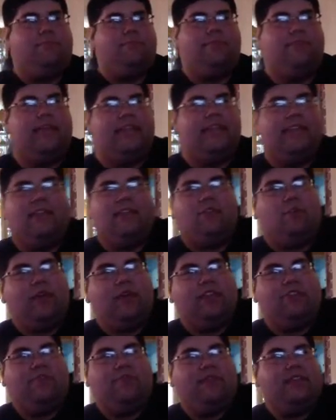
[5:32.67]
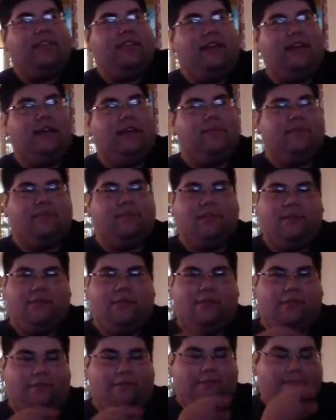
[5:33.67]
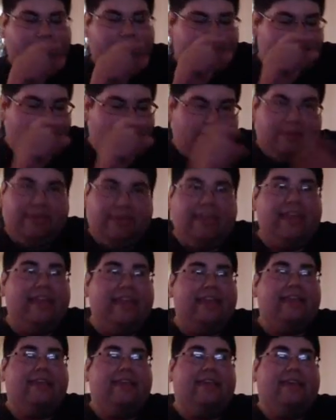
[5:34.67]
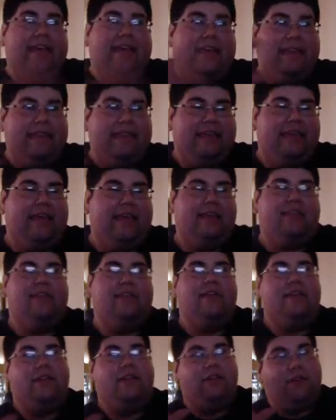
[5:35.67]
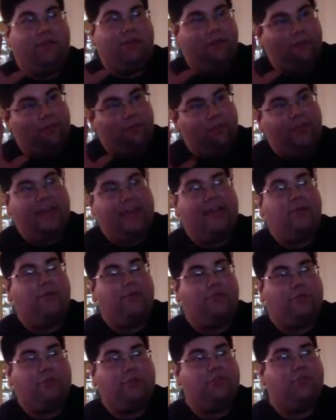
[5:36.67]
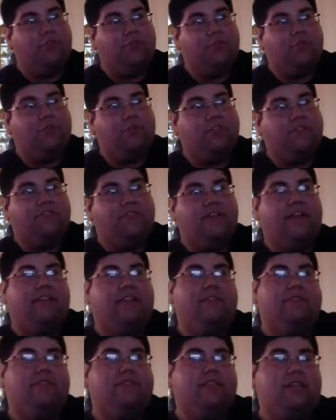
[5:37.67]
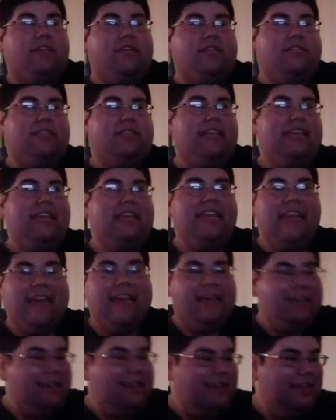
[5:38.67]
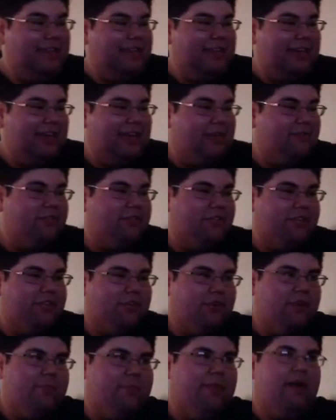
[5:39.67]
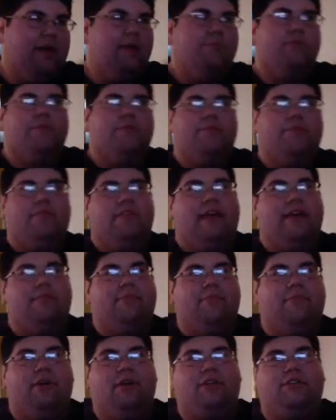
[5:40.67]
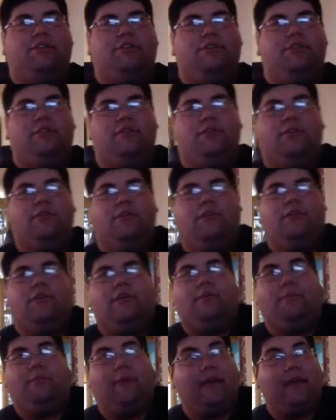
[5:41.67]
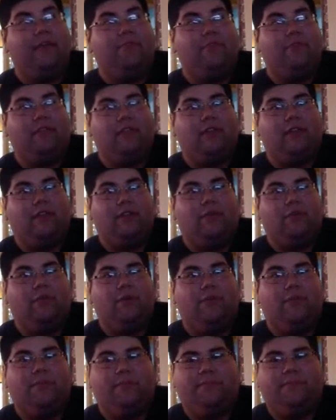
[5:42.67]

They did it way too many times. The beginning and the end, those were the most effective scenes. They didn't need to have Jean Grey pop up that much, in my opinion, anyway.